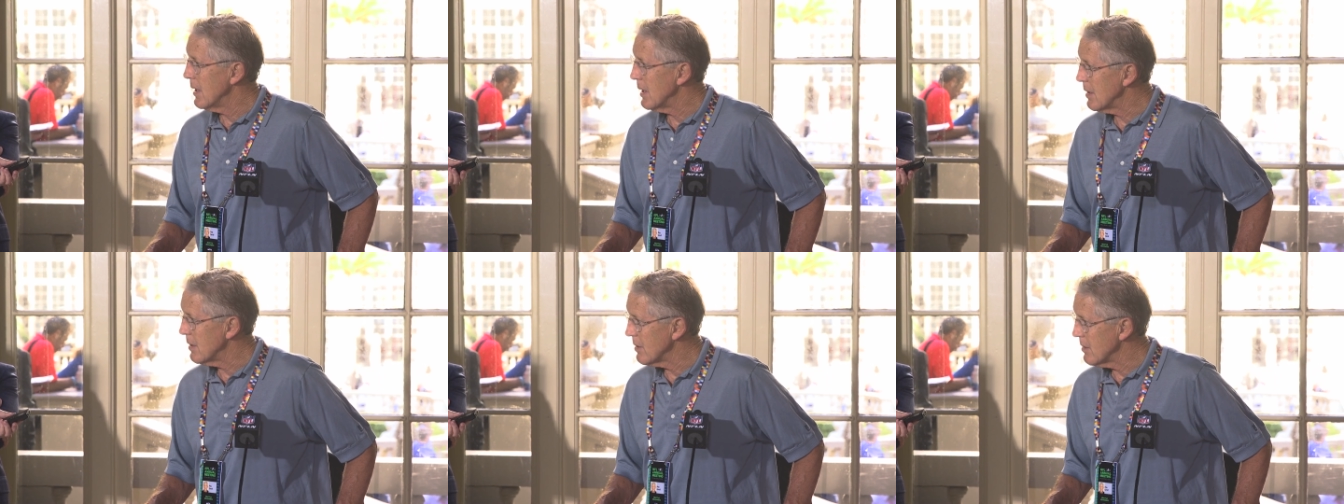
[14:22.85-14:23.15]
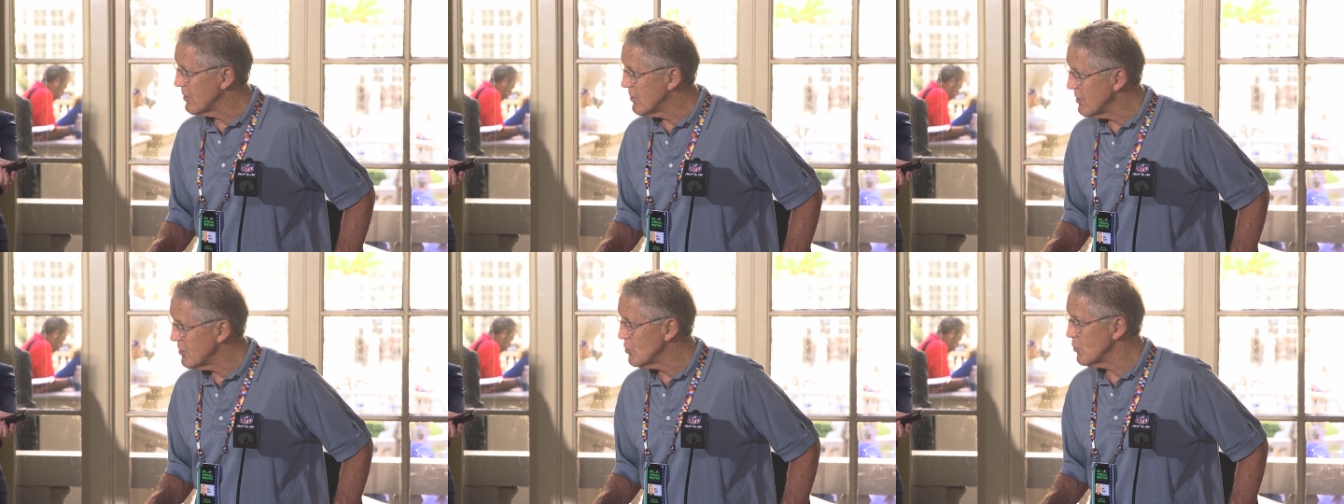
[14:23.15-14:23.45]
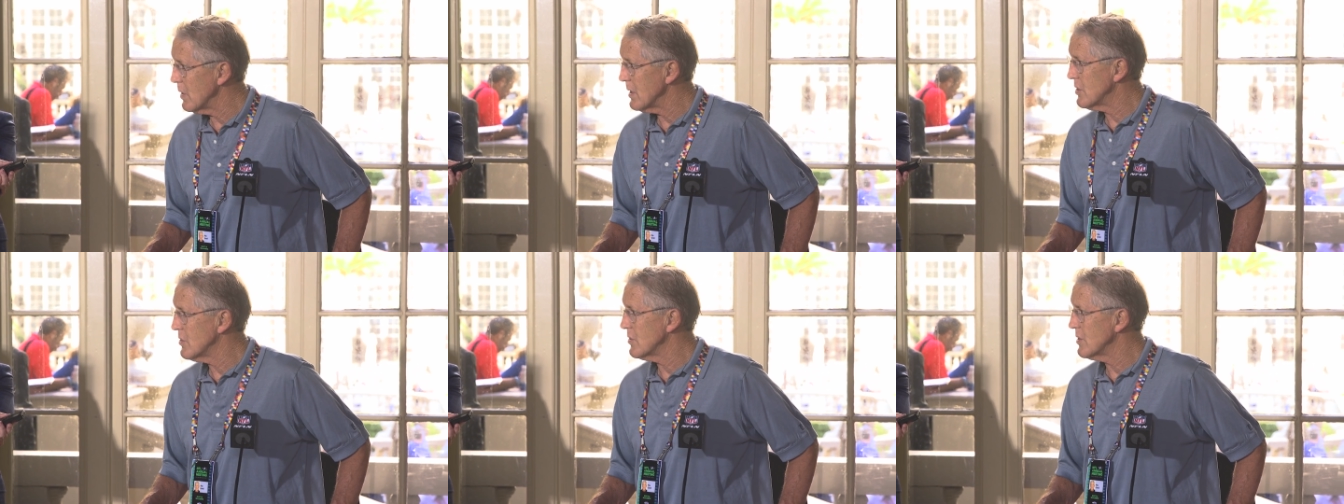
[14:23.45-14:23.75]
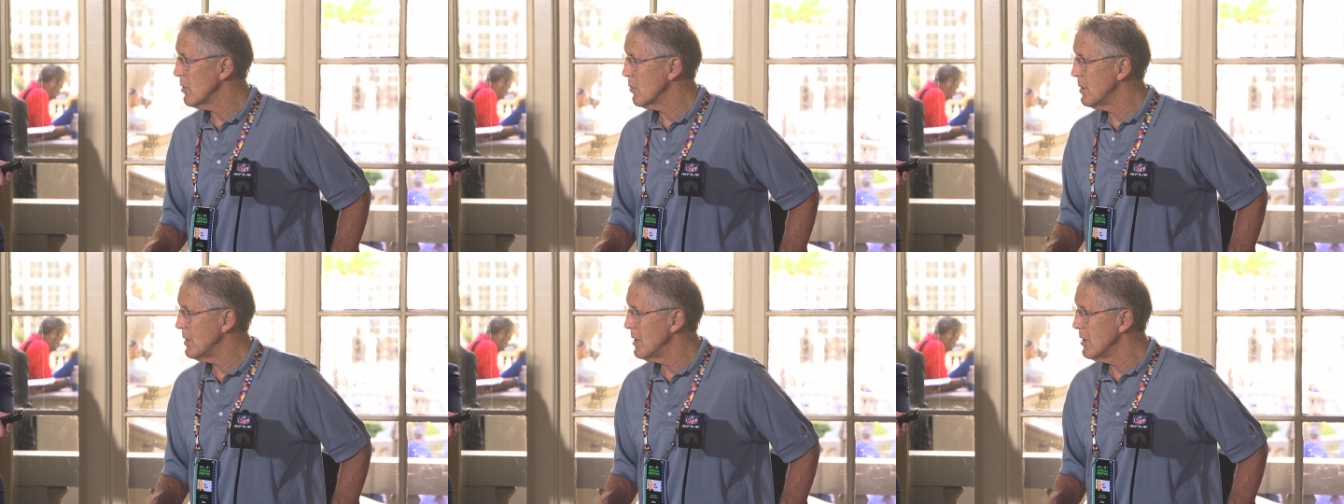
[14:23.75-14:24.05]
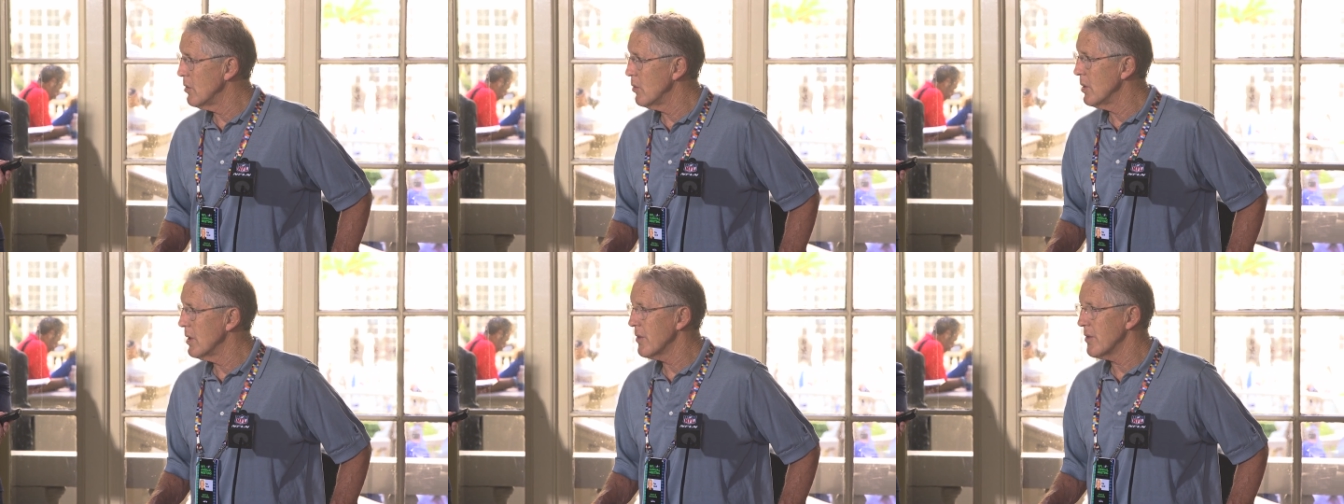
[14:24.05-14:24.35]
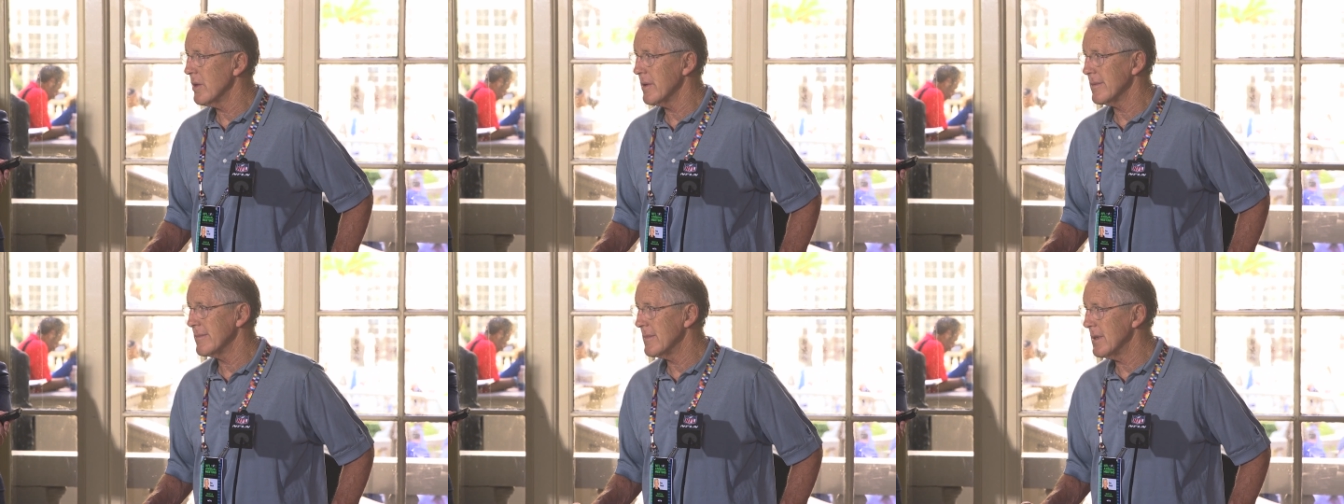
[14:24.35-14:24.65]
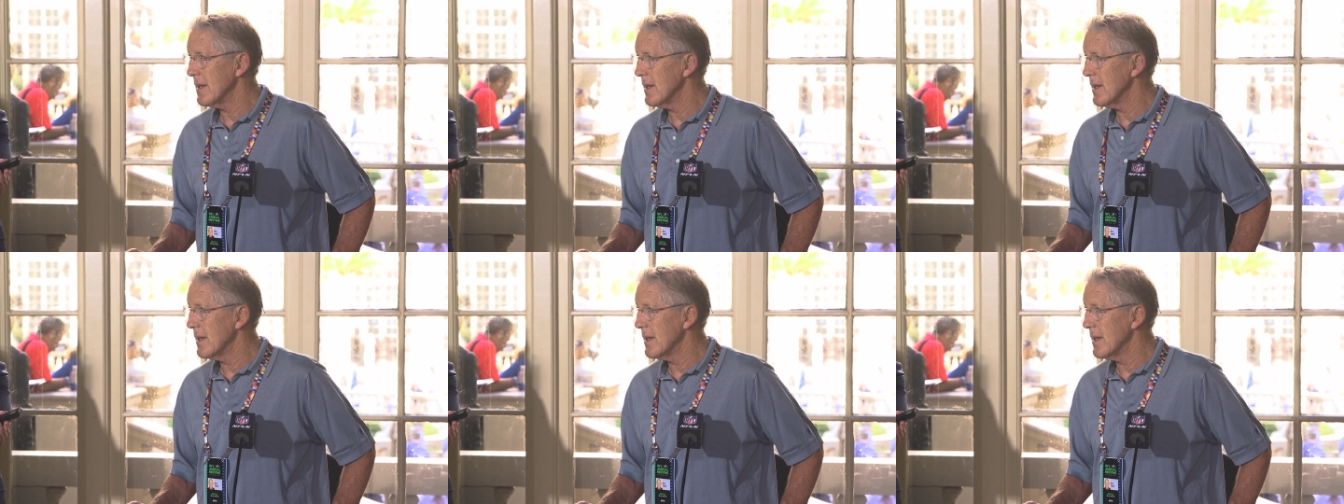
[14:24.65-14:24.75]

and situations that we deal with and,